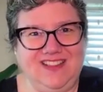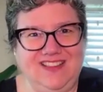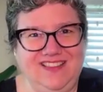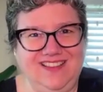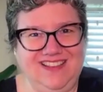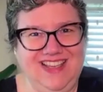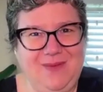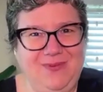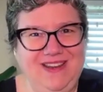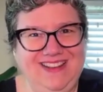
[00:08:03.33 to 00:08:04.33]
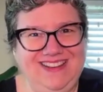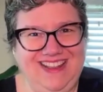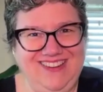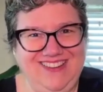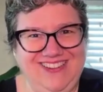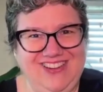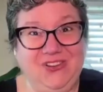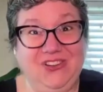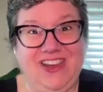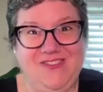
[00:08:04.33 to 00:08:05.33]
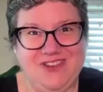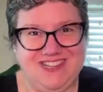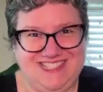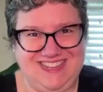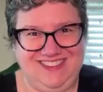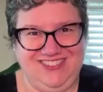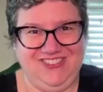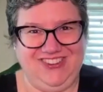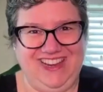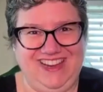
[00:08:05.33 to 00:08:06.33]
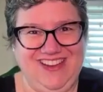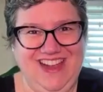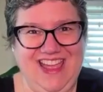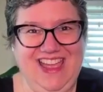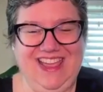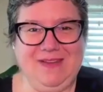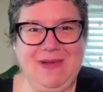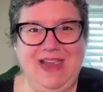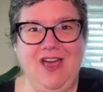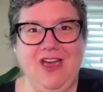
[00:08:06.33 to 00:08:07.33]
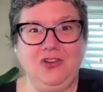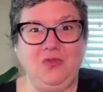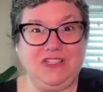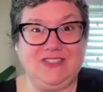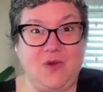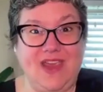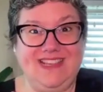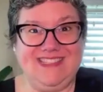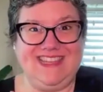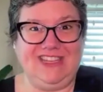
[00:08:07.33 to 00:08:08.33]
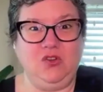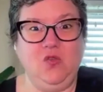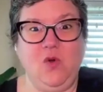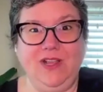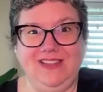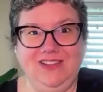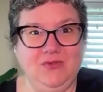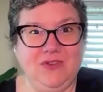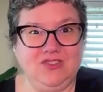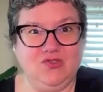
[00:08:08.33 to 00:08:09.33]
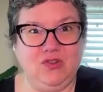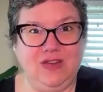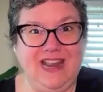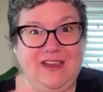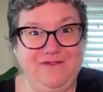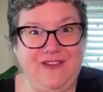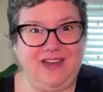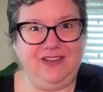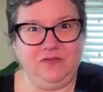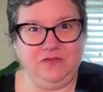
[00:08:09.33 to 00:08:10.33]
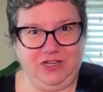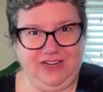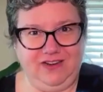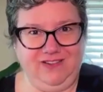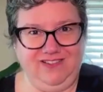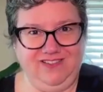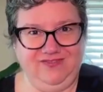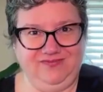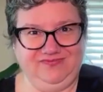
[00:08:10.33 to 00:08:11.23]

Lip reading: sale opening there, another garage sale over there. And my heart was racing, you know, what treasure can I find over there?